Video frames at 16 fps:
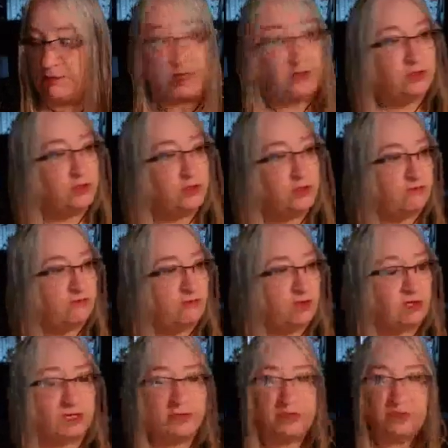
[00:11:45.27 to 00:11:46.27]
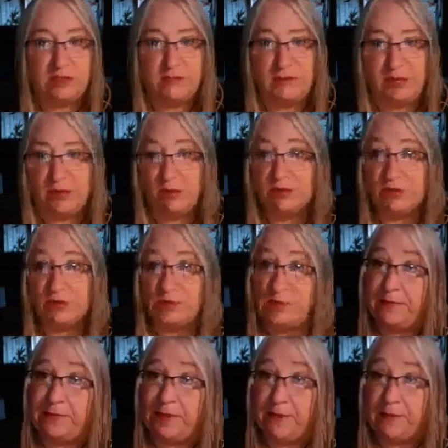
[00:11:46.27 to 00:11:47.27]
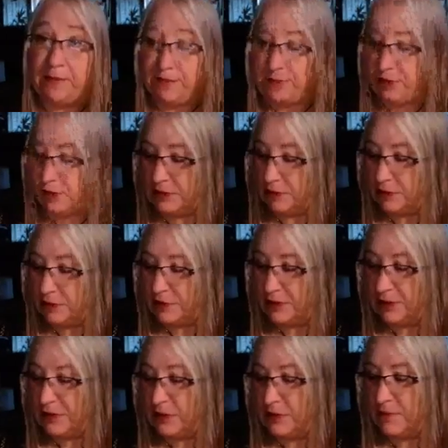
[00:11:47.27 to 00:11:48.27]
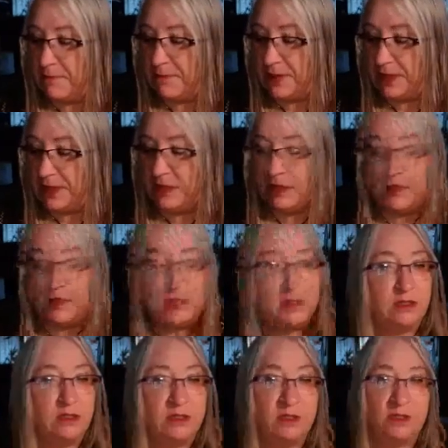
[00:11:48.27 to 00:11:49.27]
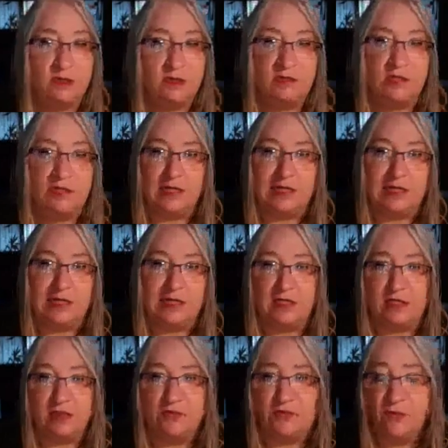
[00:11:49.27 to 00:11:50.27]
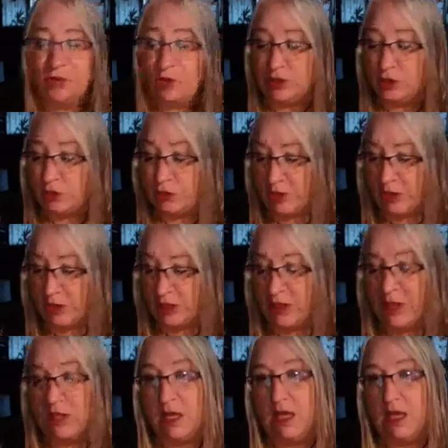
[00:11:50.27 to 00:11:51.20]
I do have all kinds of tobacco, so maybe I will put a little bit in there. But the other thing, like I said, is food and drink.